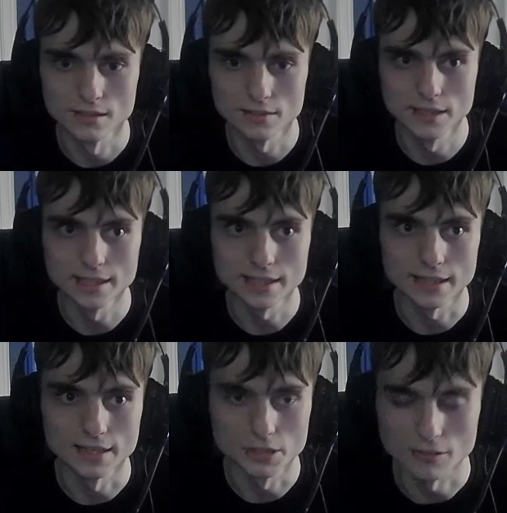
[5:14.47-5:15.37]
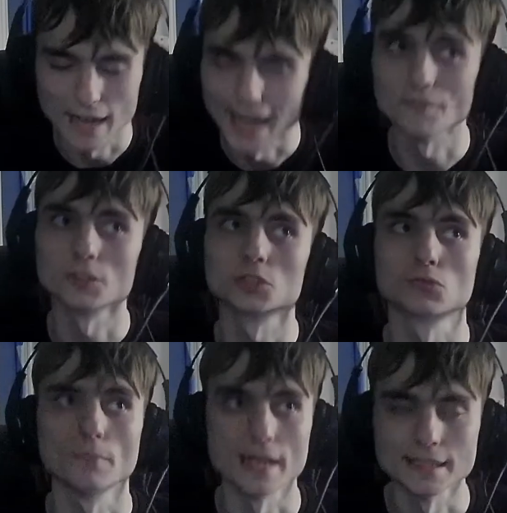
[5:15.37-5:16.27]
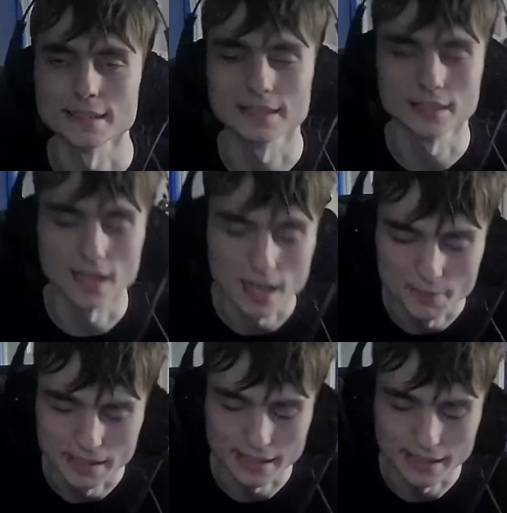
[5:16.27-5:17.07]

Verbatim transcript: like, your average romantic comedy.